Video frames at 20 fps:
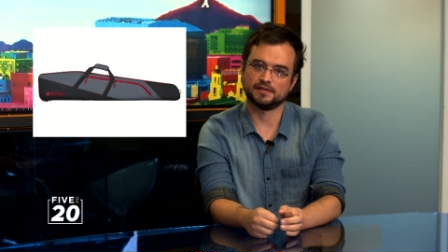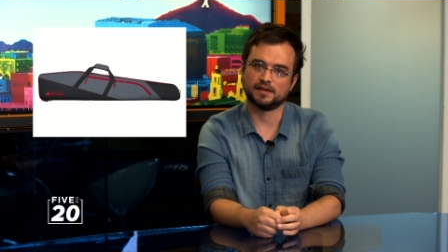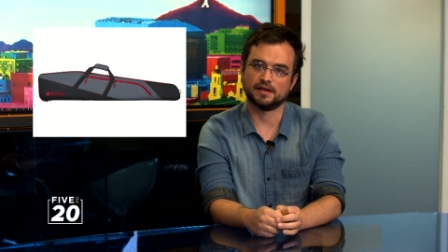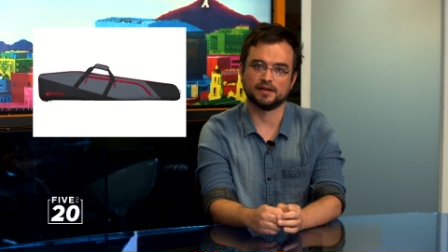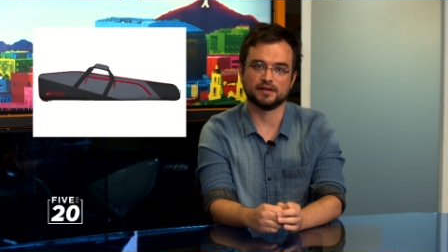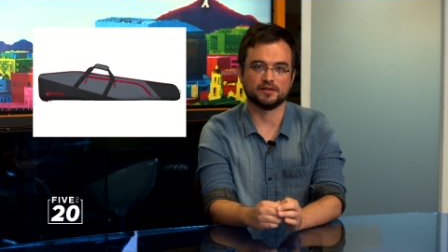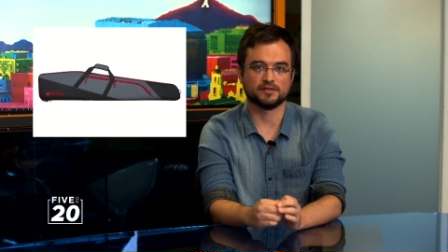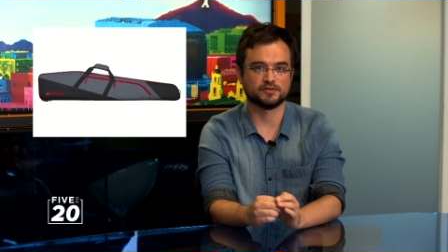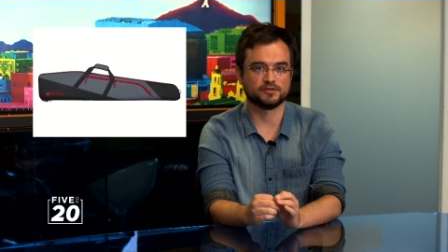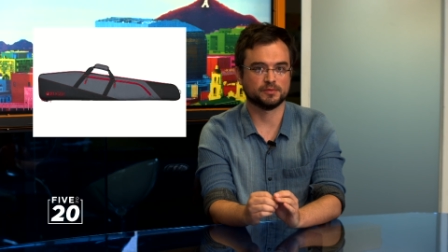I
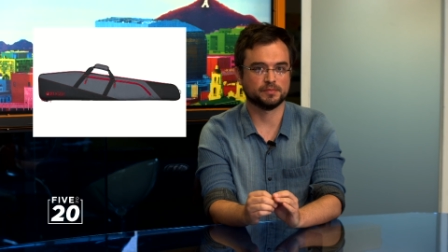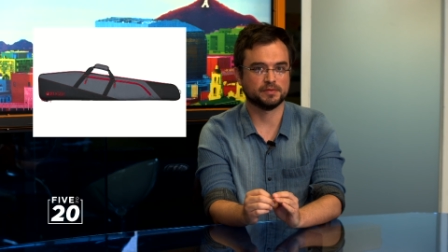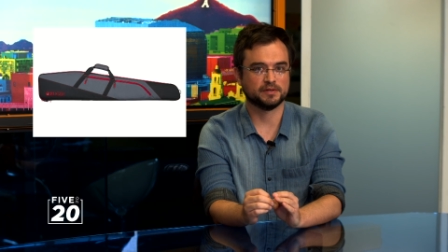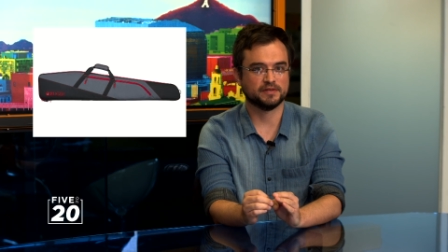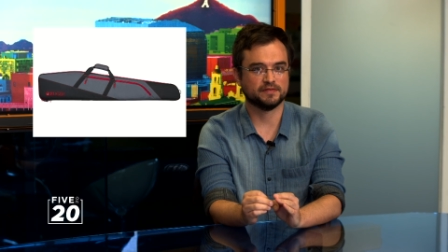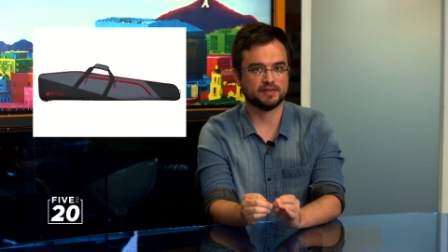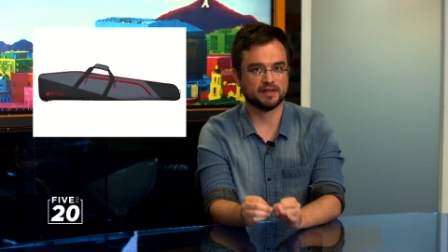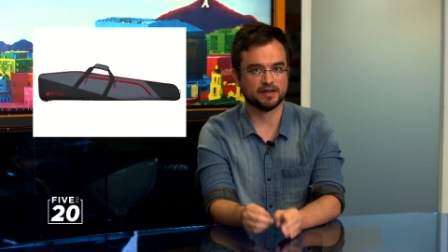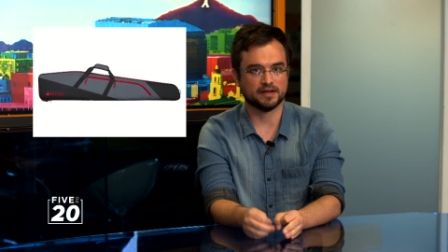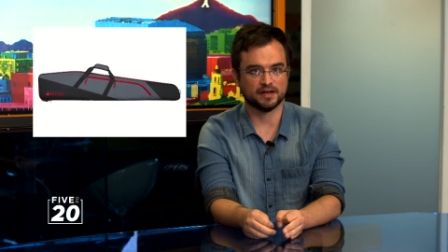also believe
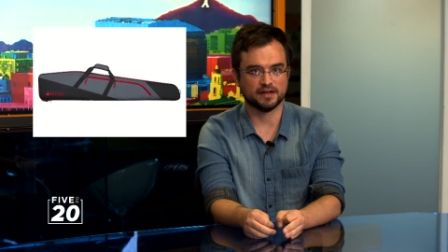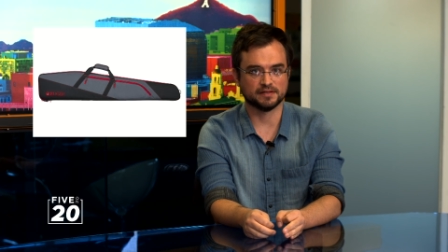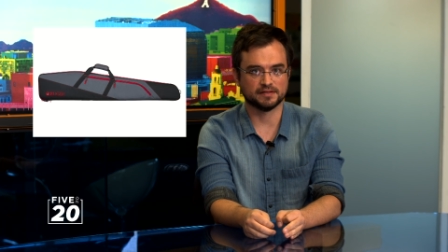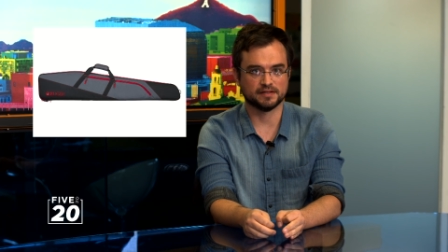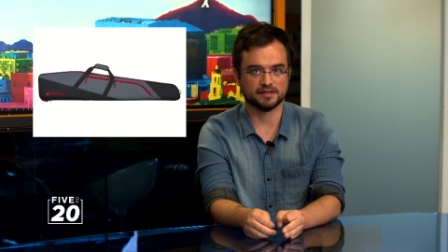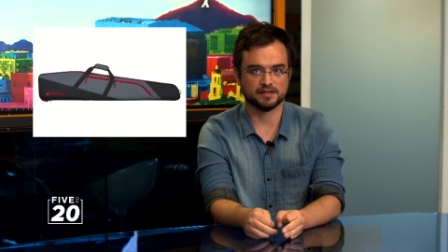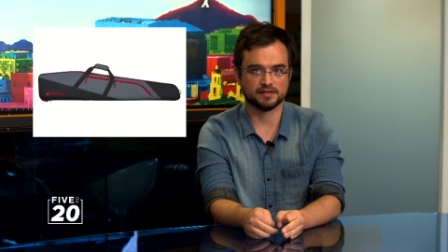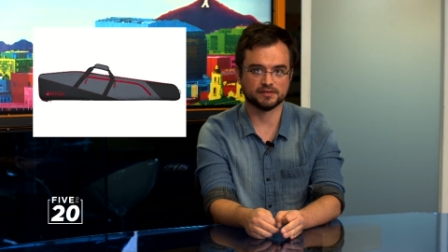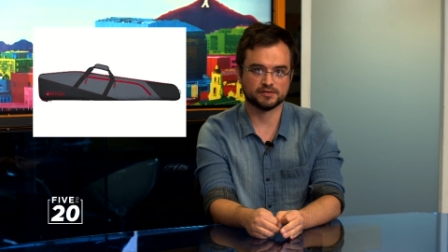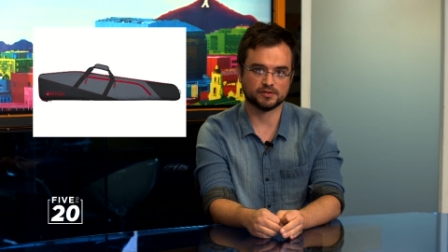that
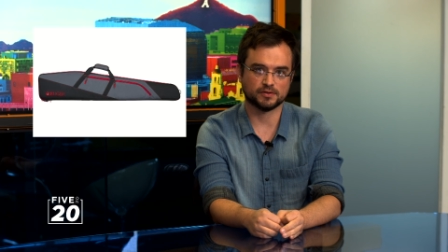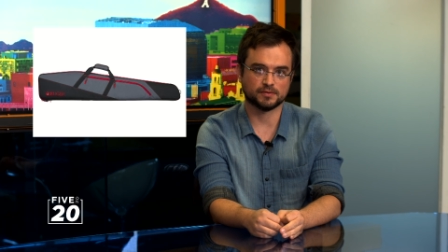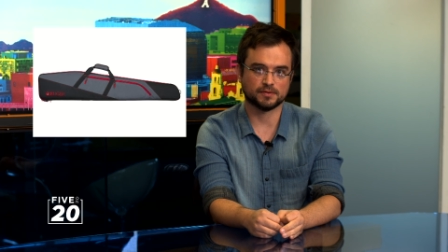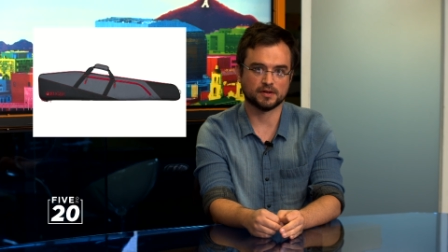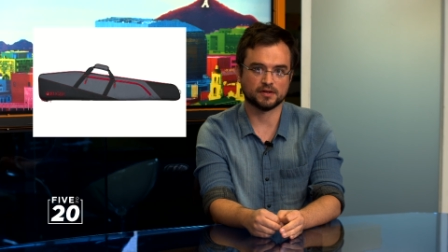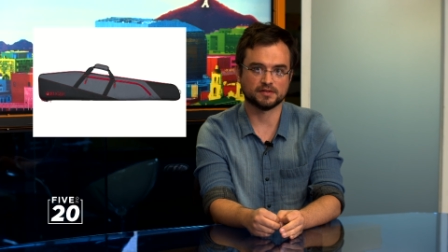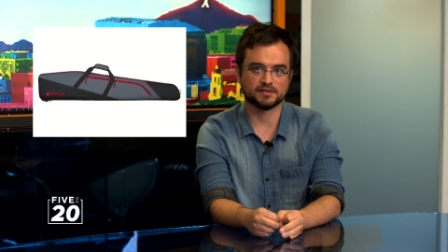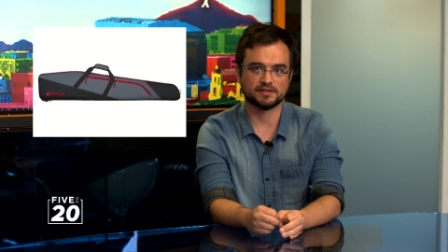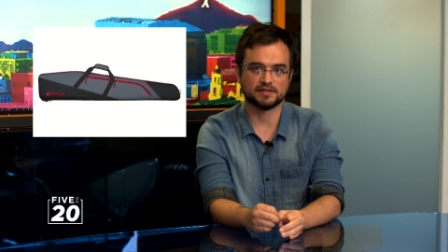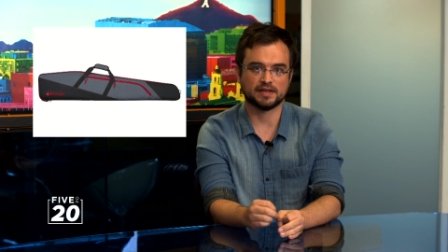hunting, so
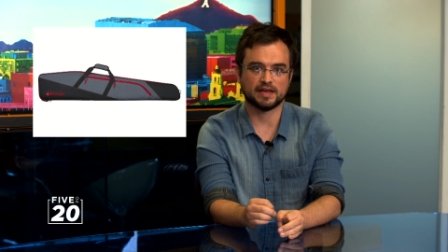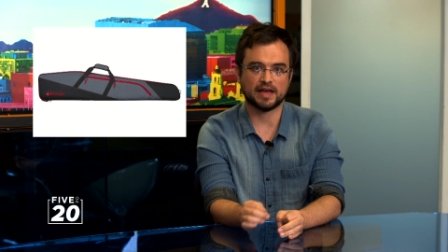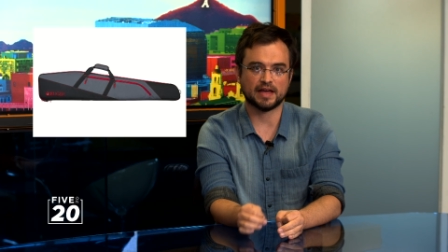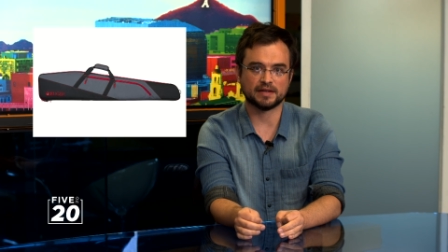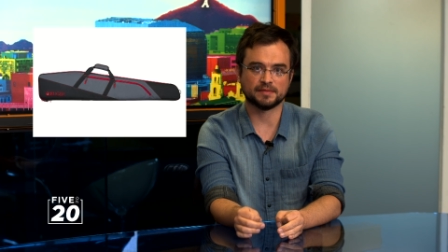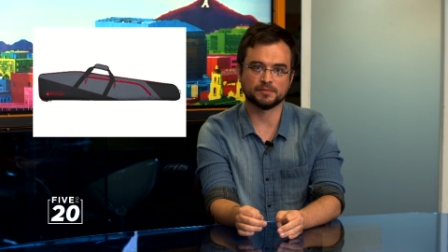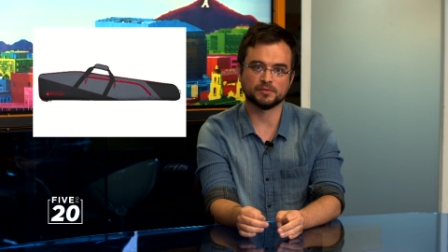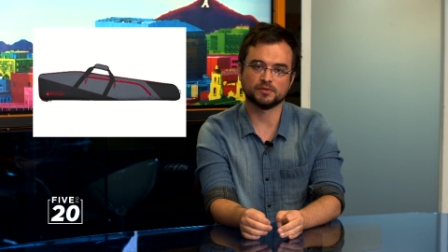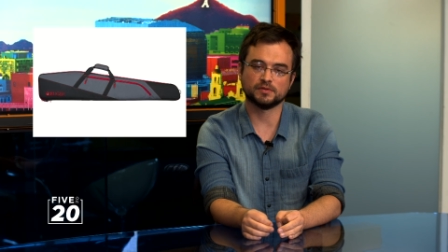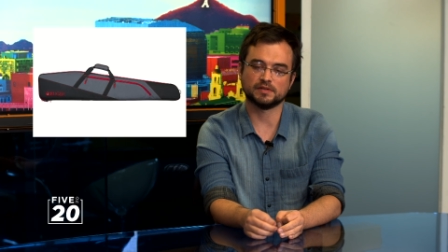long as the
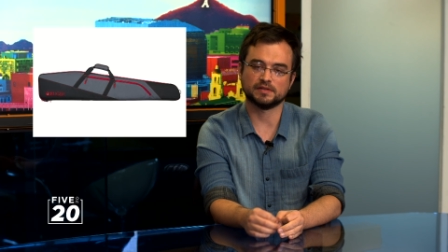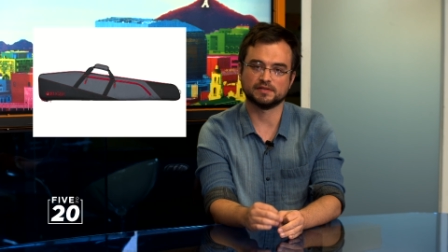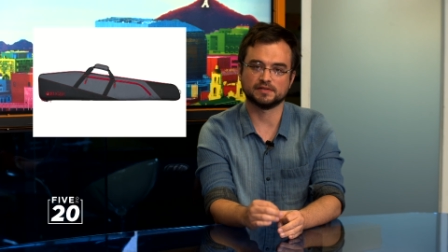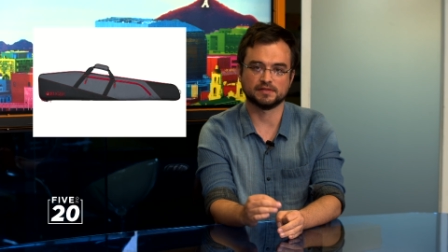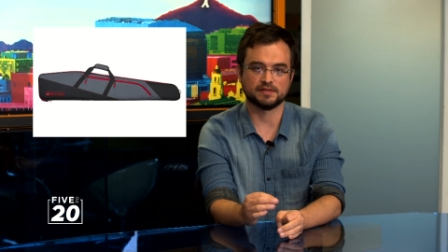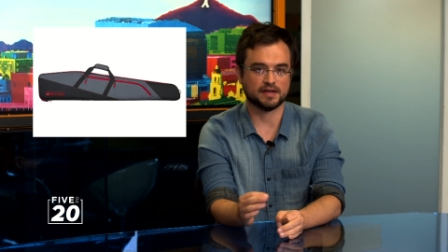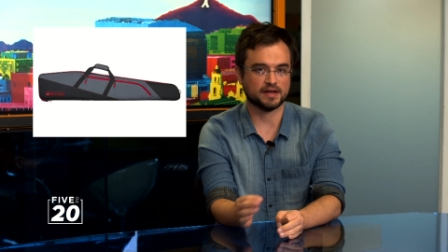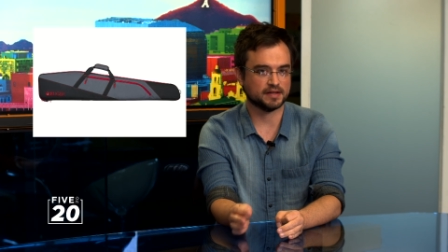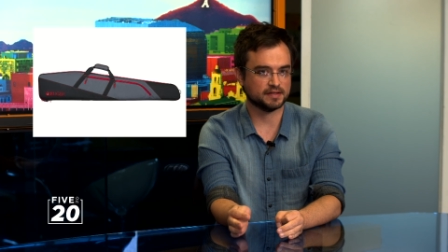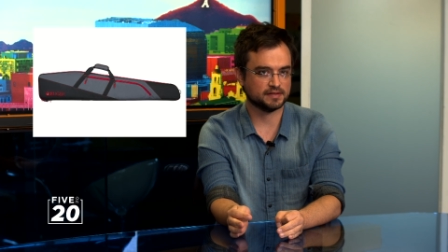animal is
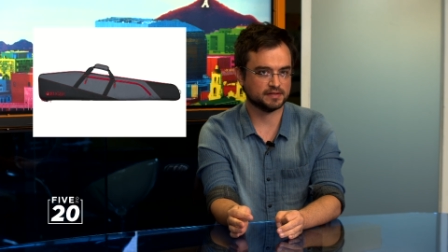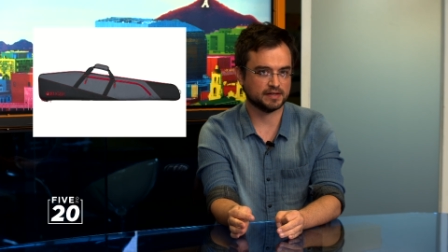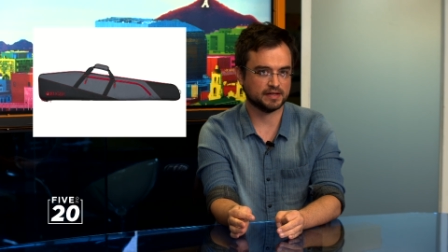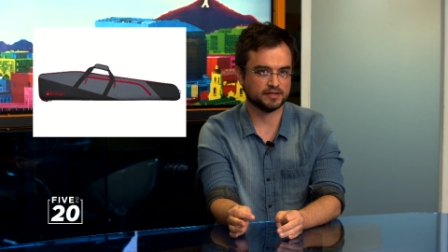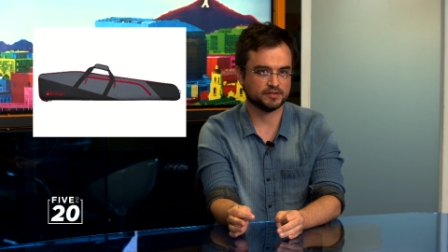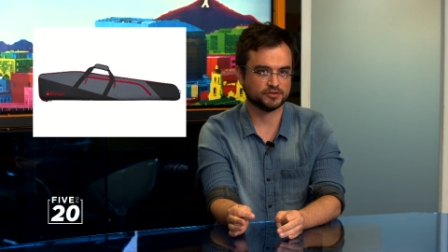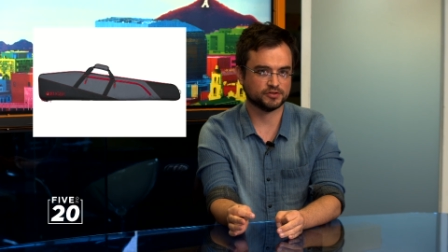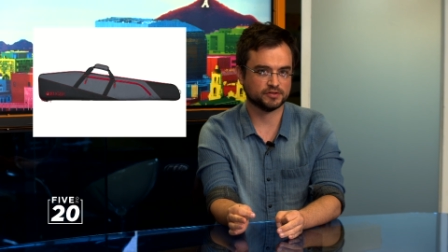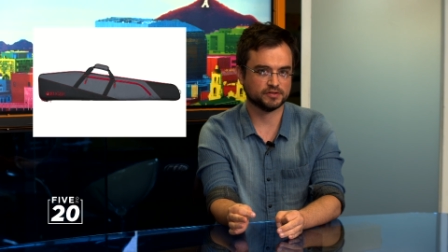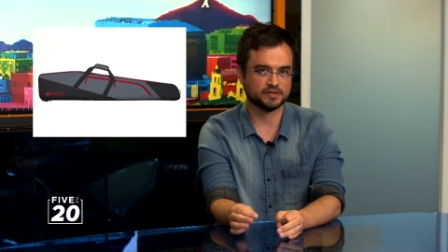not
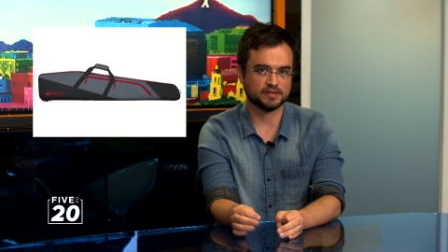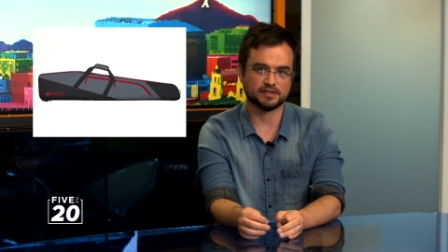endangered,